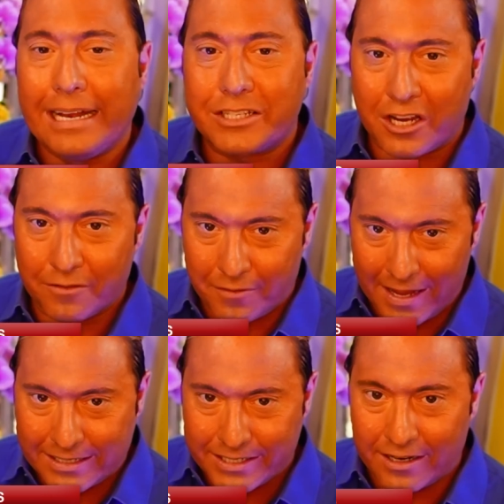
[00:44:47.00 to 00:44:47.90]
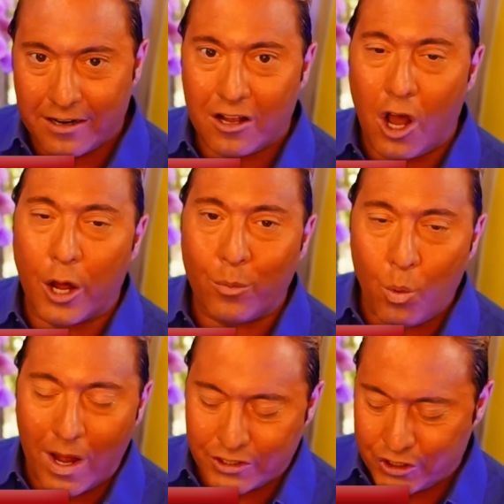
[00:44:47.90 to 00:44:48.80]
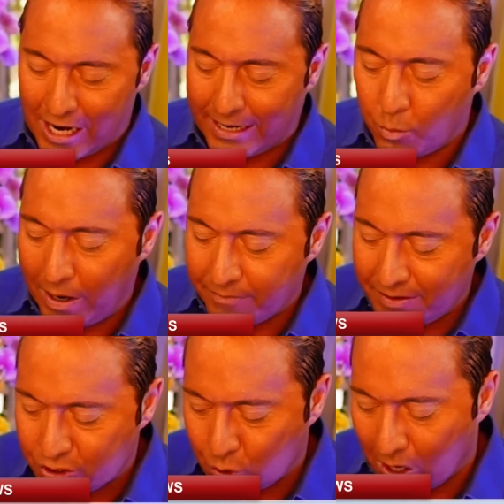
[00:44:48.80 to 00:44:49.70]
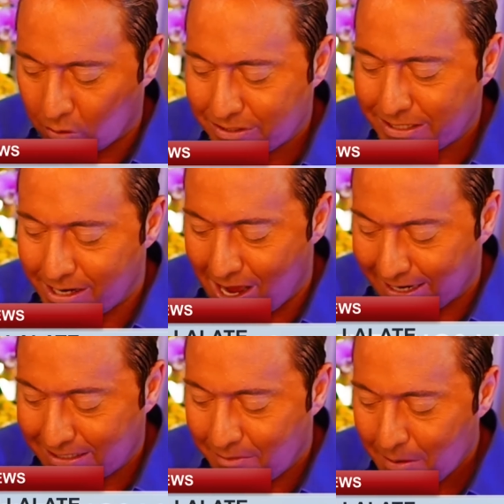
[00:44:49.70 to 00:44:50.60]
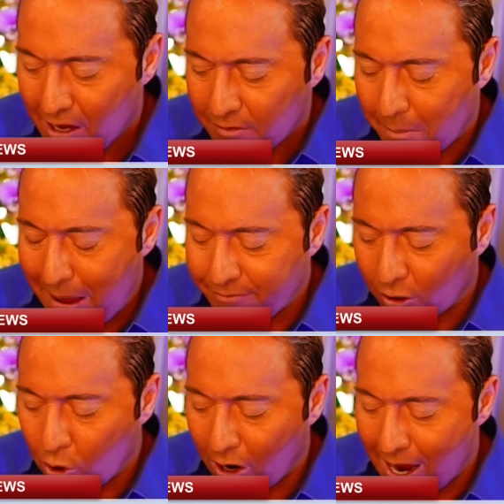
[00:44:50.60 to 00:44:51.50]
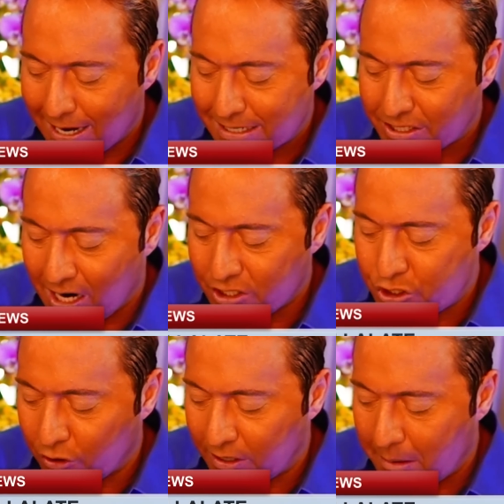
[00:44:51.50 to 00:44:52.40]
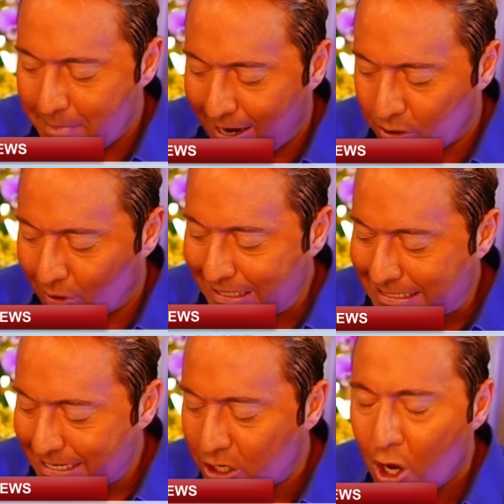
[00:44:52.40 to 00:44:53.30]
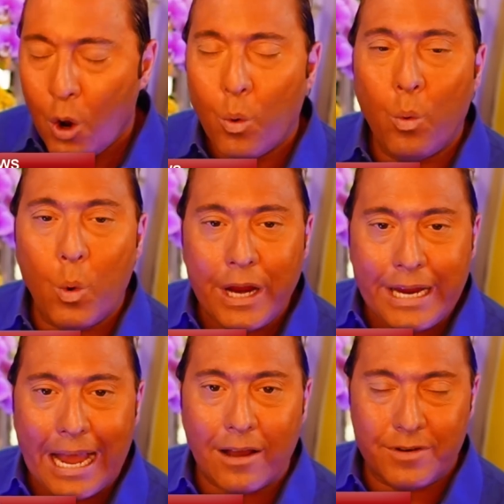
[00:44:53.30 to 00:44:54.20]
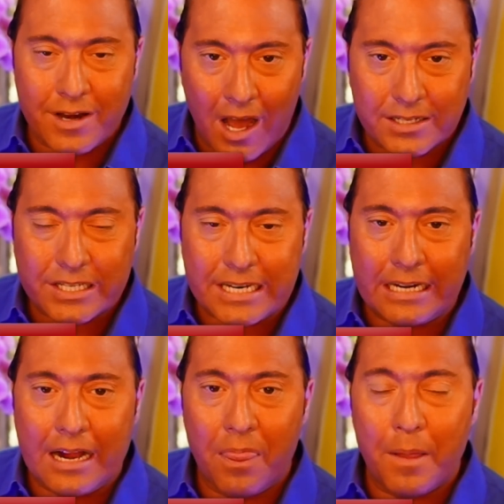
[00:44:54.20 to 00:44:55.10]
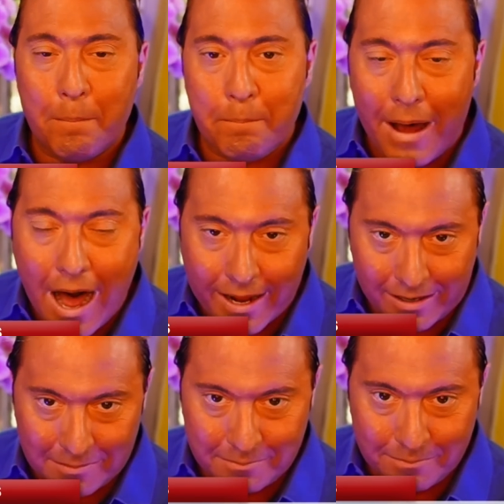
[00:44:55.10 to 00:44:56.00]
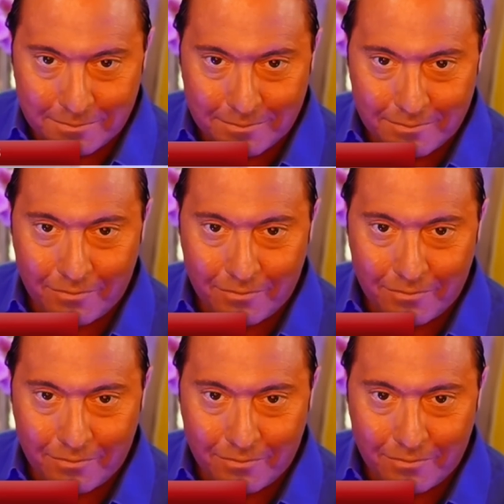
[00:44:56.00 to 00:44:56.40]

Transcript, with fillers: It's conflicting. On one side, we have this quote tonight from Evercore ISI's Julian Emanuel. He says, We have not seen the bottom,